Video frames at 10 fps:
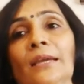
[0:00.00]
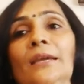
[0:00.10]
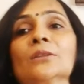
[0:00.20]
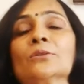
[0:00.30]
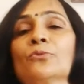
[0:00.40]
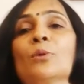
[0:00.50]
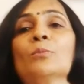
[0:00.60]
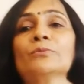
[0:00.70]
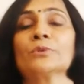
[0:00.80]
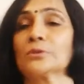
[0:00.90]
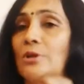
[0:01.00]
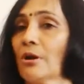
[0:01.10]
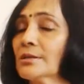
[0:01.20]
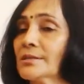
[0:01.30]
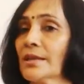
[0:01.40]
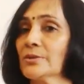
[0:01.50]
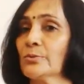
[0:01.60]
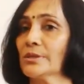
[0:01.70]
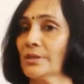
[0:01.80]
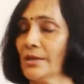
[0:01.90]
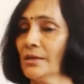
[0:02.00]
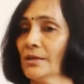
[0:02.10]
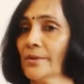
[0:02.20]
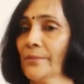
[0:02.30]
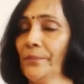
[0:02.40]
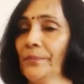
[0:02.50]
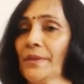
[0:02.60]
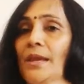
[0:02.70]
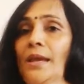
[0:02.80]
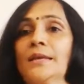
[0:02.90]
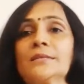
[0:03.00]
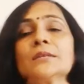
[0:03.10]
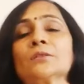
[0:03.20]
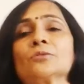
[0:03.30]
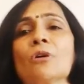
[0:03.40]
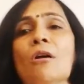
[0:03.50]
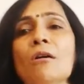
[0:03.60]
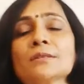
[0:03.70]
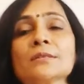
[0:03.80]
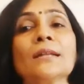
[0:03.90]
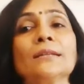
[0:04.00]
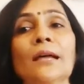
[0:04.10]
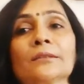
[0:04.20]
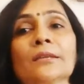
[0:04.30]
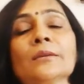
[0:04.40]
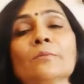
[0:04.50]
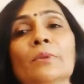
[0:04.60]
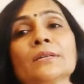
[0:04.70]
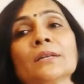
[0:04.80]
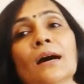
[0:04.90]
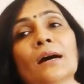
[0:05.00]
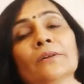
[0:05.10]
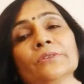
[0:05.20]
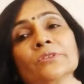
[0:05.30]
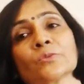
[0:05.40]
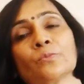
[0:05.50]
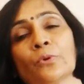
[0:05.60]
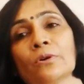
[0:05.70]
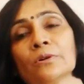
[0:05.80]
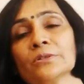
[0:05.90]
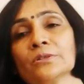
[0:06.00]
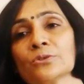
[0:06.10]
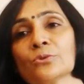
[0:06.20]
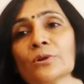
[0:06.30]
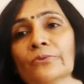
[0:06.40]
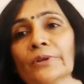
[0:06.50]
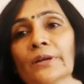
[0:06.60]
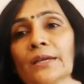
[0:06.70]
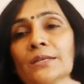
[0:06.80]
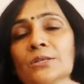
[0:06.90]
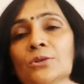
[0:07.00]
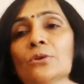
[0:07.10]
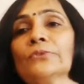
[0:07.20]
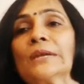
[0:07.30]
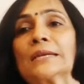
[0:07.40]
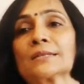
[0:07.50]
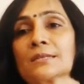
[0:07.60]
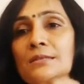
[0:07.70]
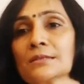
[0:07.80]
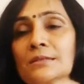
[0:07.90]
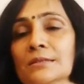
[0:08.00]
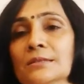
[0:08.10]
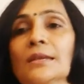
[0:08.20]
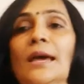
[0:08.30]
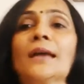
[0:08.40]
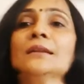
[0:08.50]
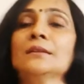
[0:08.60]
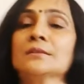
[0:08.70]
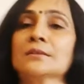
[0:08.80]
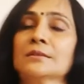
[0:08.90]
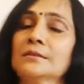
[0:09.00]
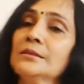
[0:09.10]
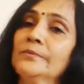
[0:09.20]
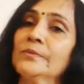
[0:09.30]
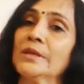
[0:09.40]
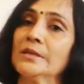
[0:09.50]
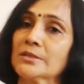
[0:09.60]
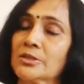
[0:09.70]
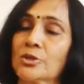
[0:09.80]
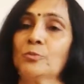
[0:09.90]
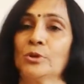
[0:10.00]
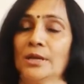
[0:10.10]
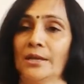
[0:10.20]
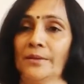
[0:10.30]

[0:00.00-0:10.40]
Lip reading: in the form of the thoughts that we think. See, thoughts are nothing but our response to a variety of external and internal stimuli.